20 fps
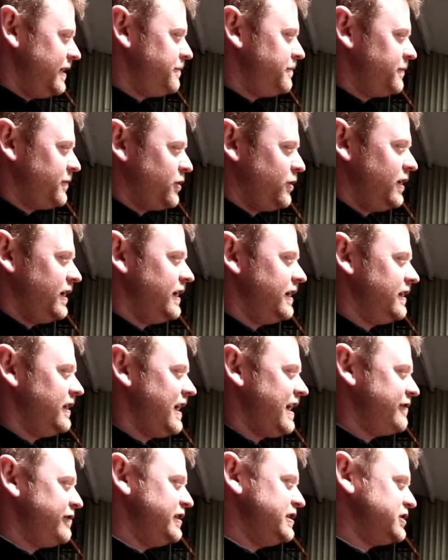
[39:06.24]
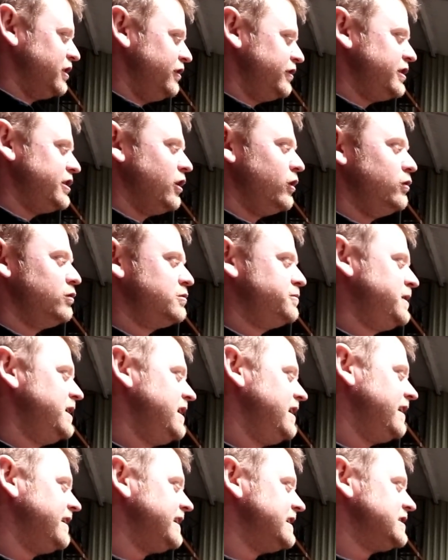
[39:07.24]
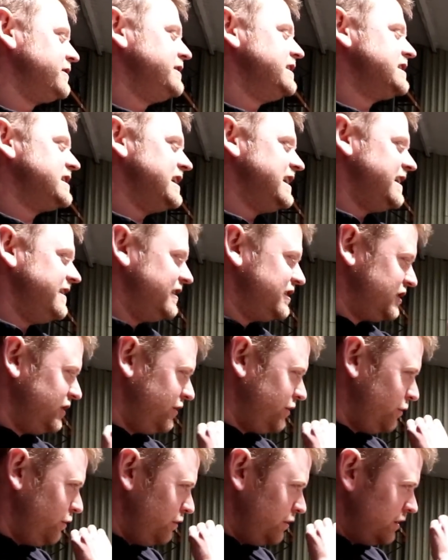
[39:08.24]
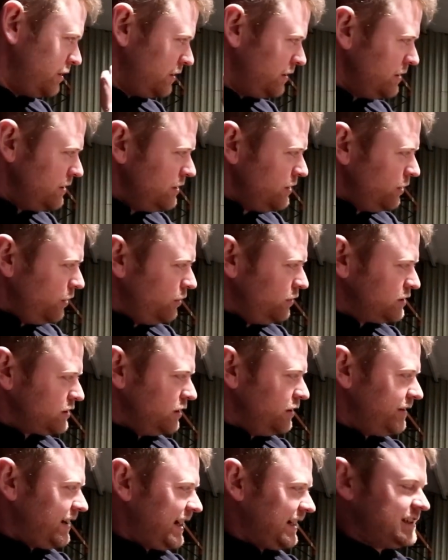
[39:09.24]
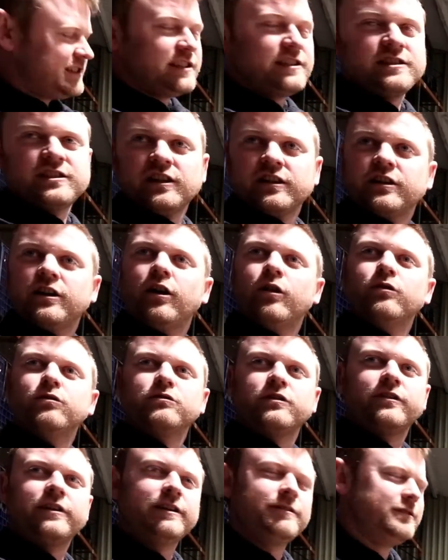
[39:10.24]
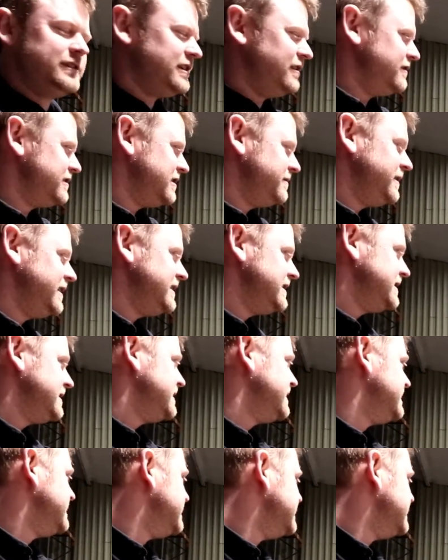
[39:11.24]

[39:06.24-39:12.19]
a heavy sort of gold pearl in it. So when you see it in the sun, all the sort of accents are gold on it, which looks amazing.